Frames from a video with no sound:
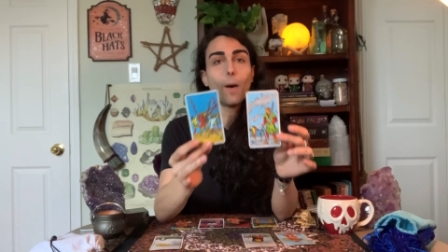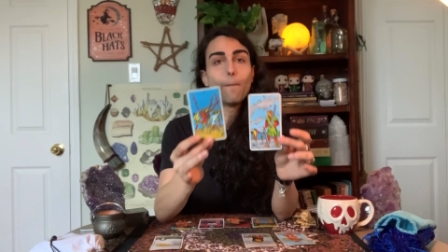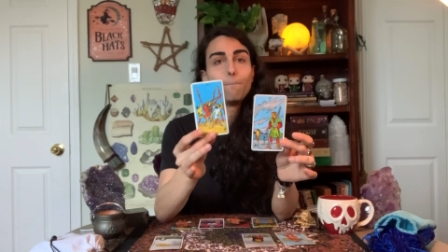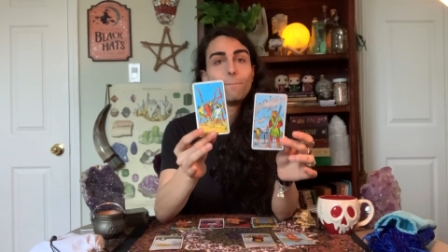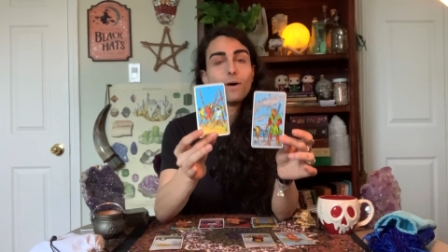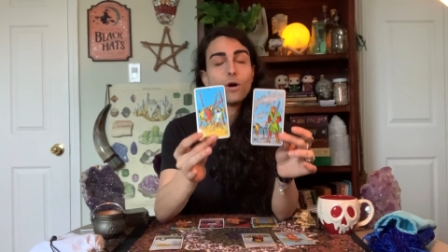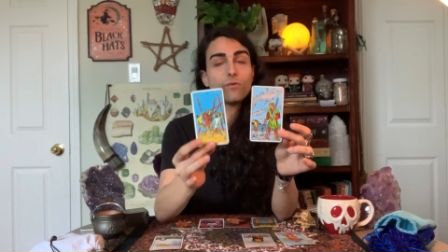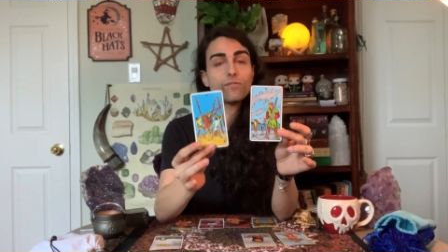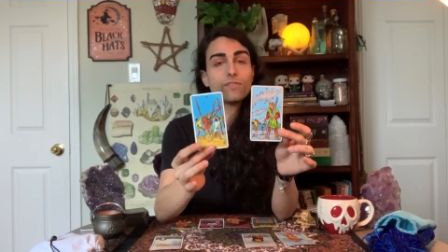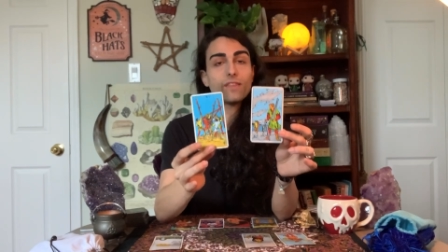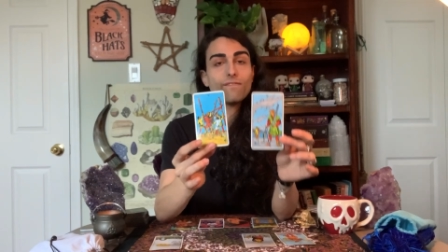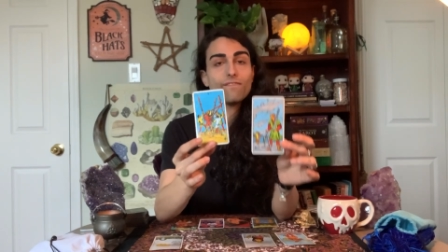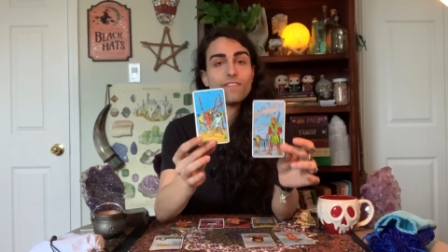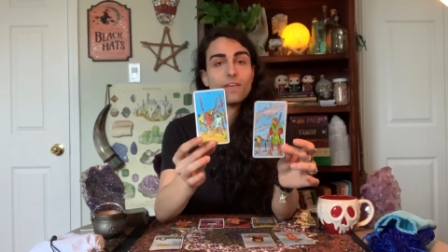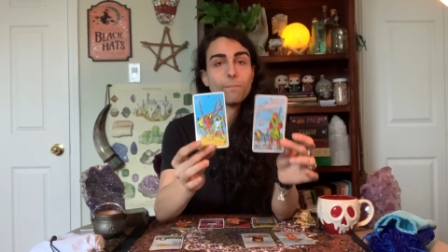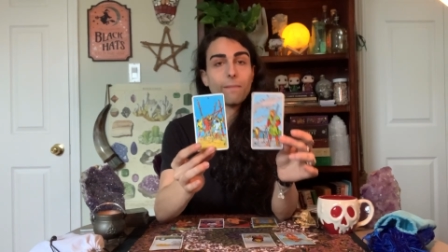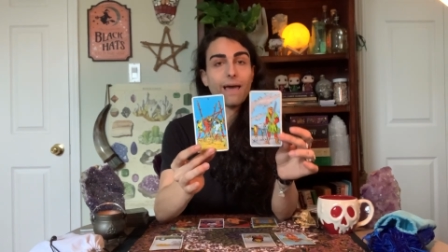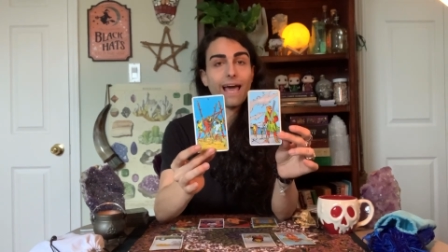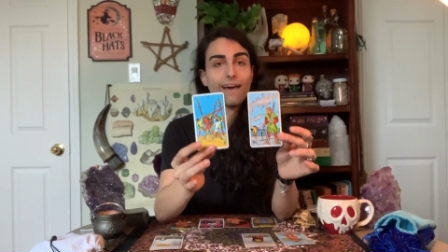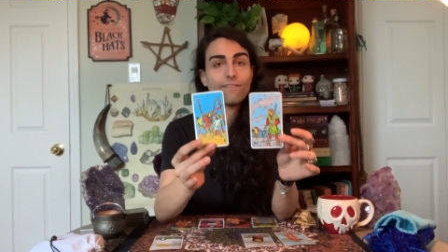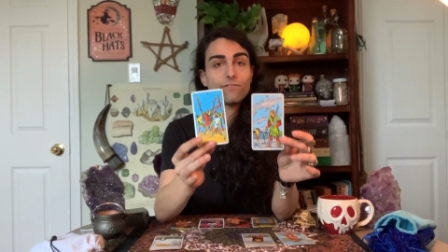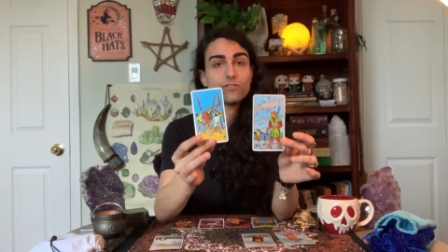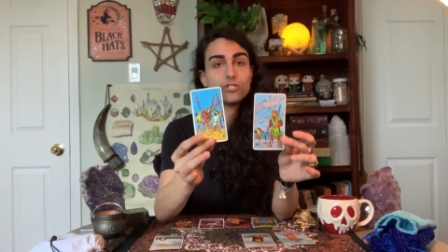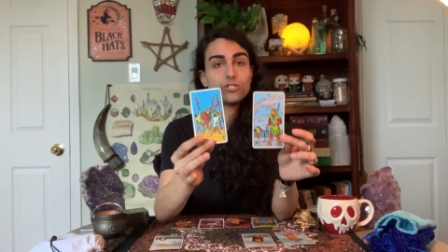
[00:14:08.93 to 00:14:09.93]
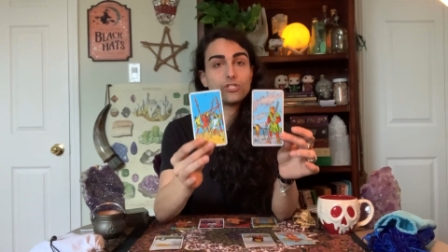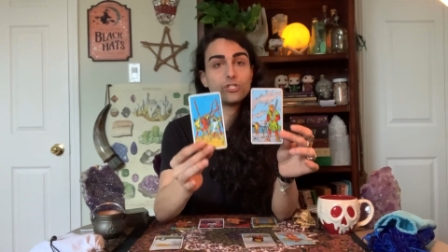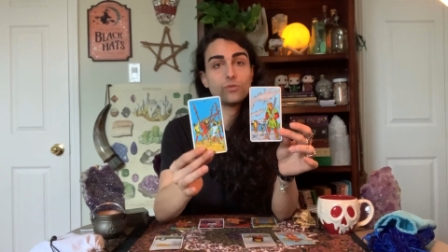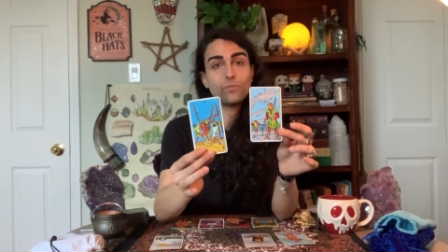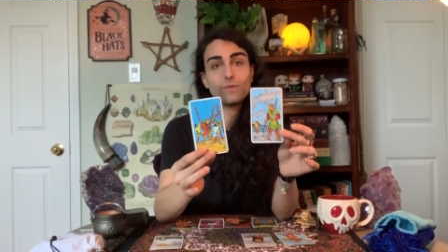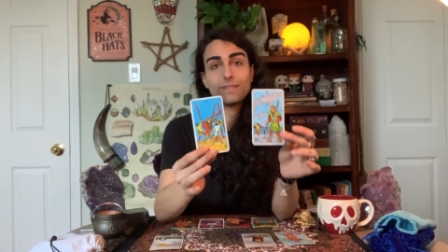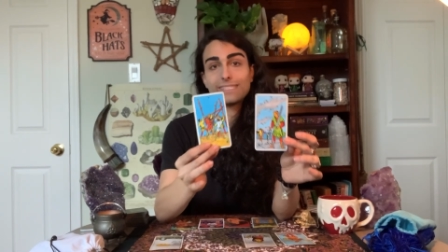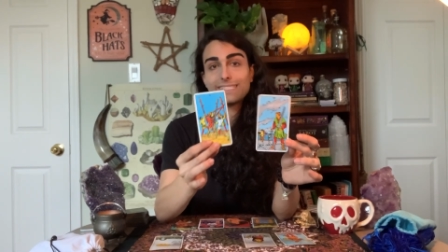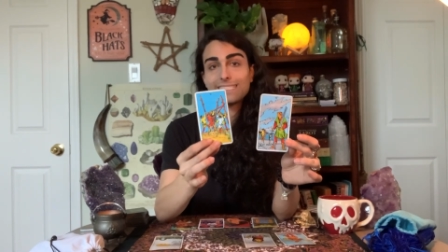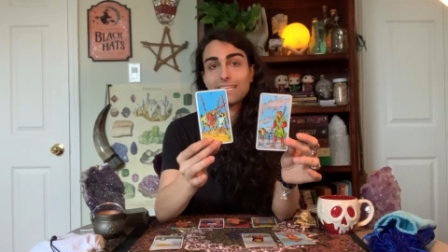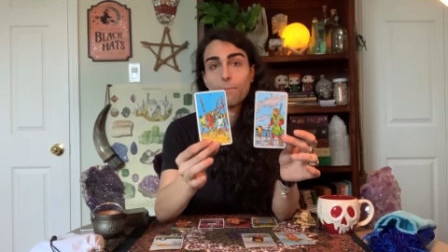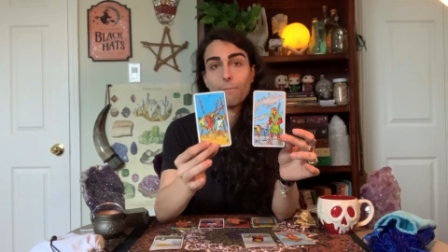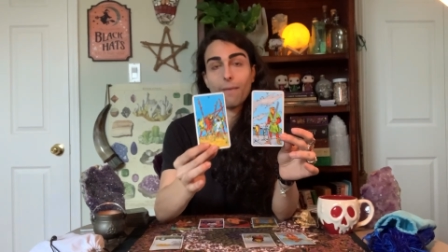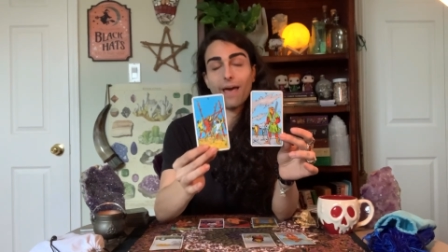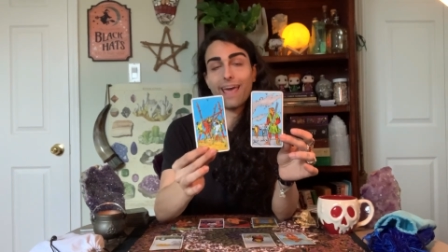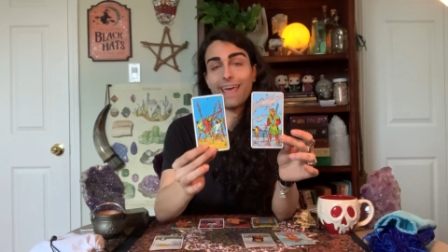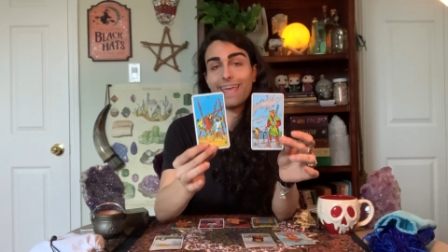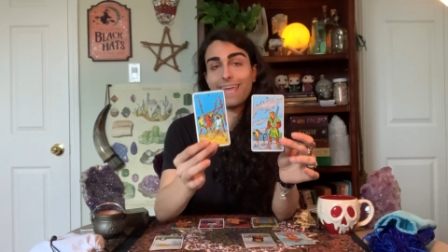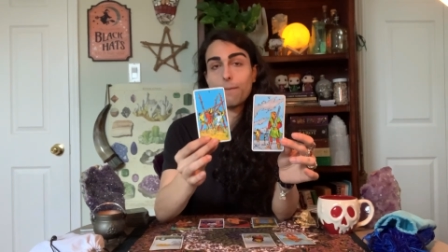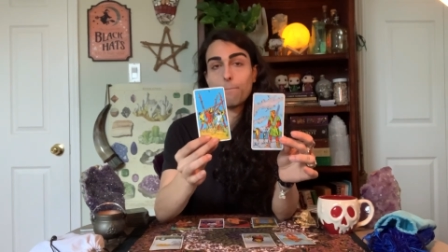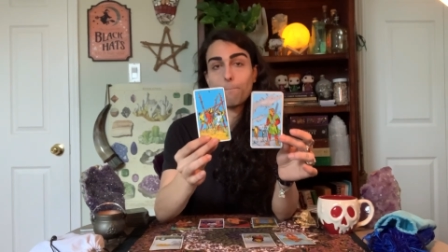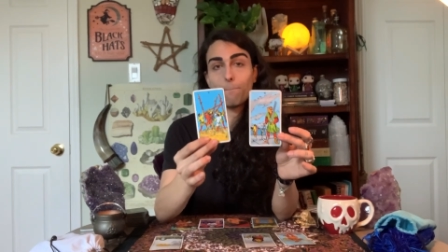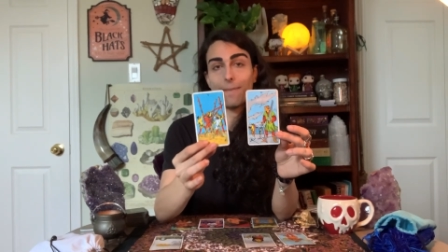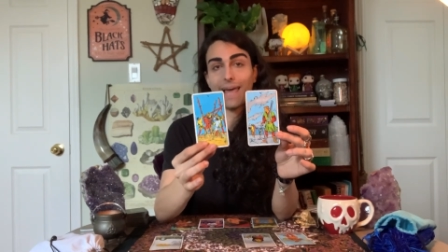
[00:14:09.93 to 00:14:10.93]
both of them have to do with some
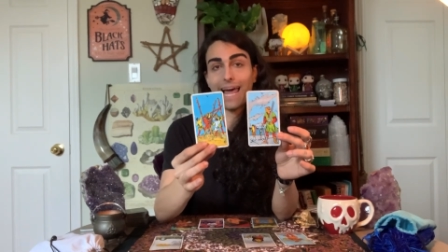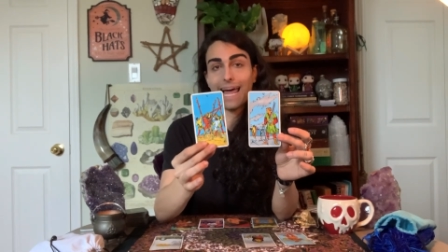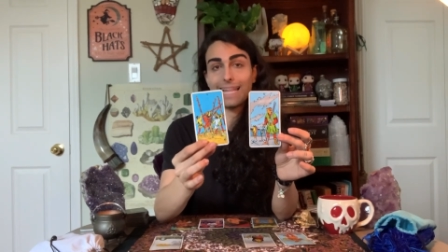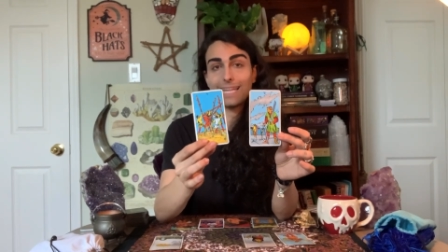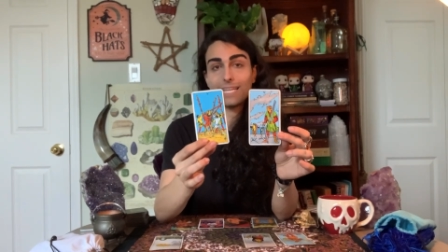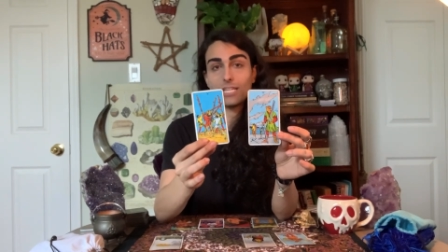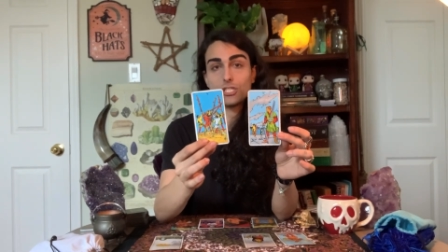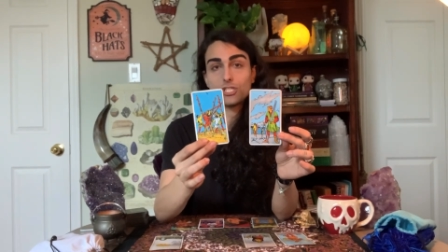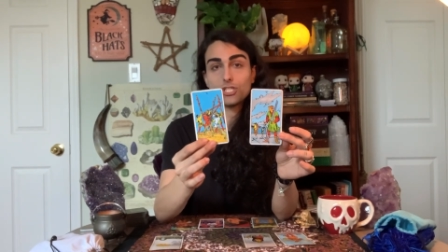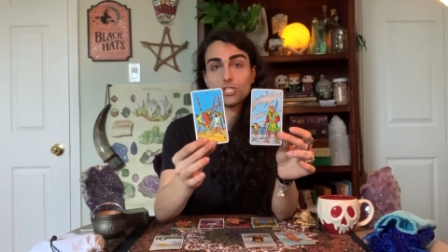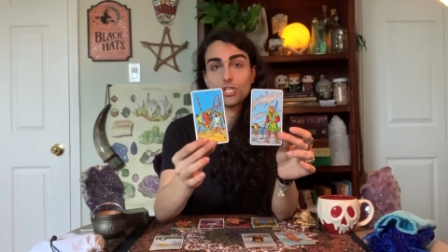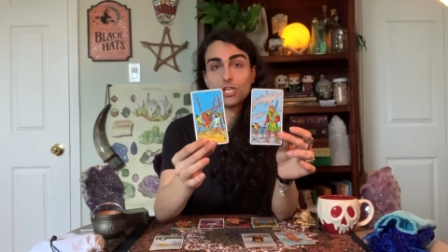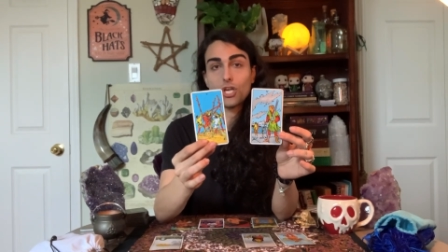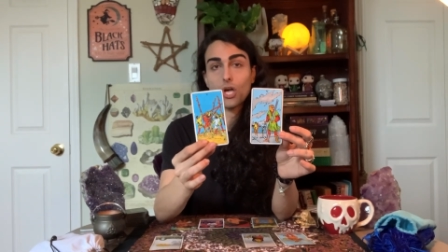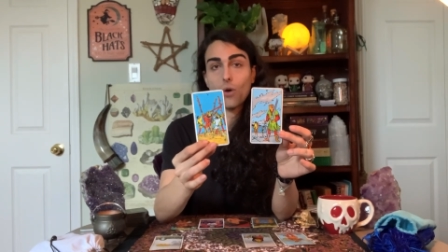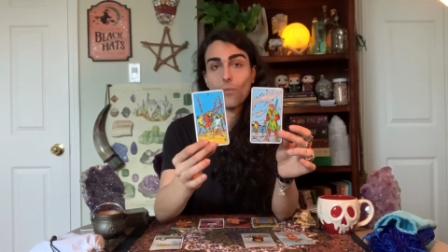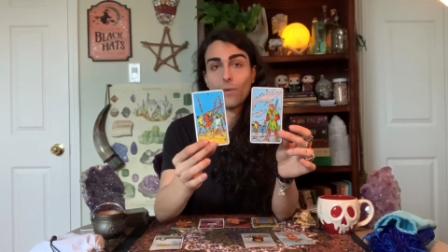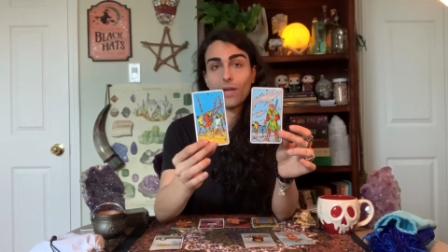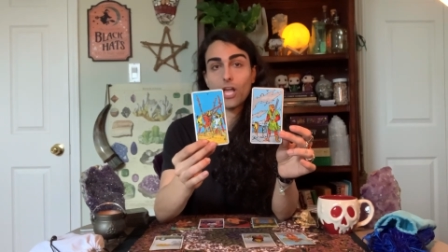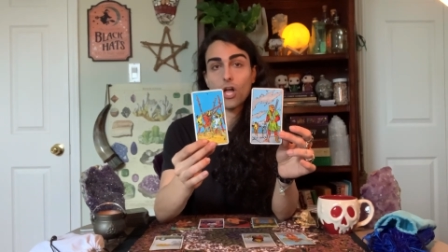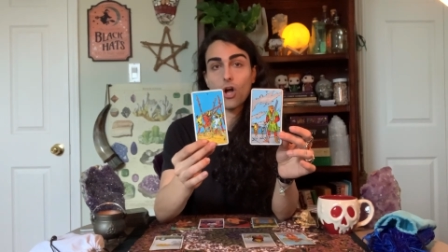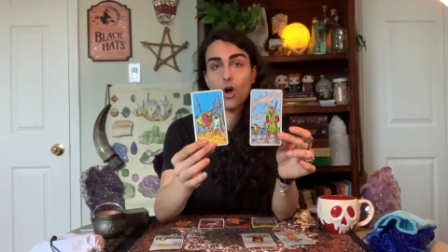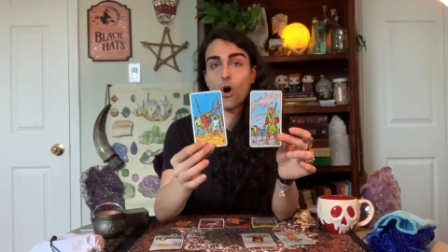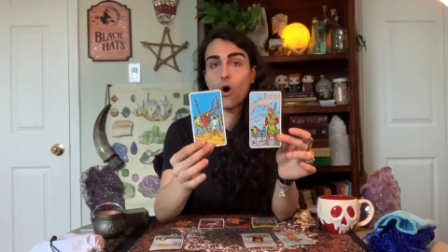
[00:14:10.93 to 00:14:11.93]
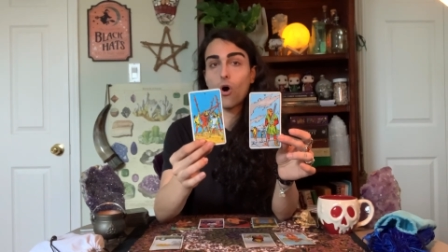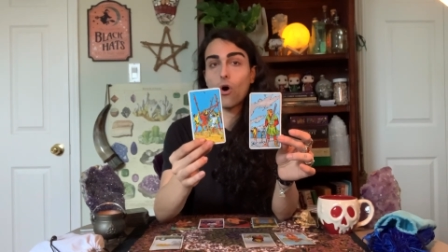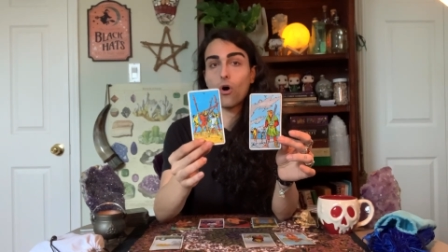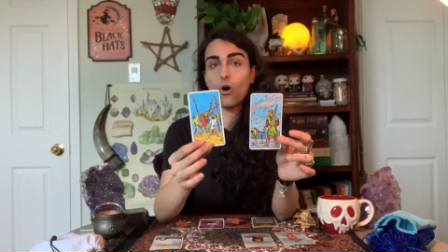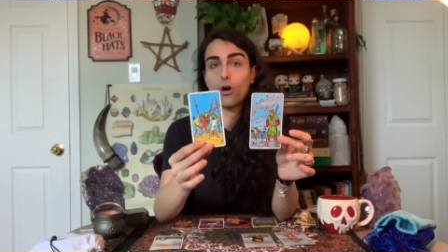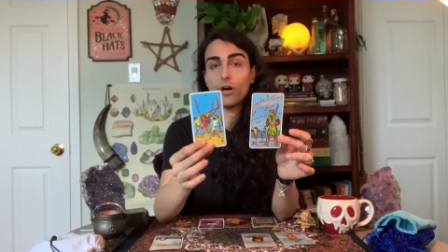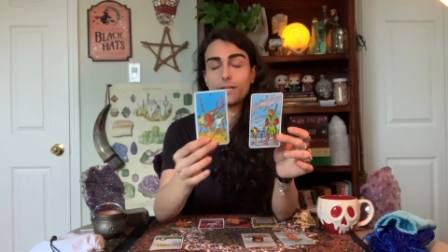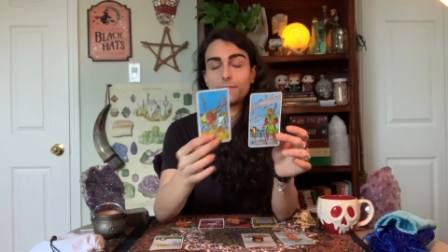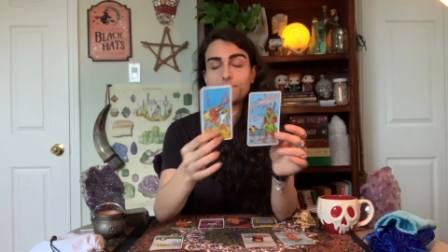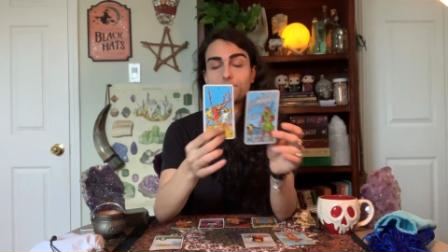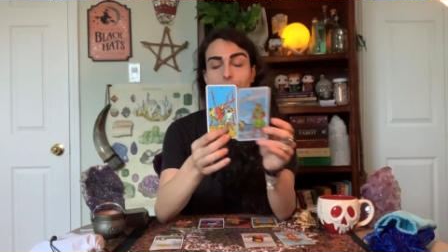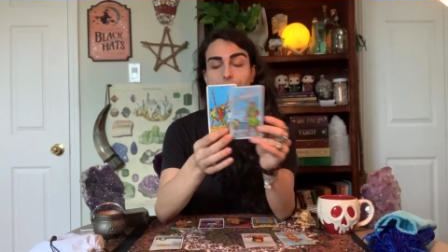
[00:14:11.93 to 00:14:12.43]
imbalance going on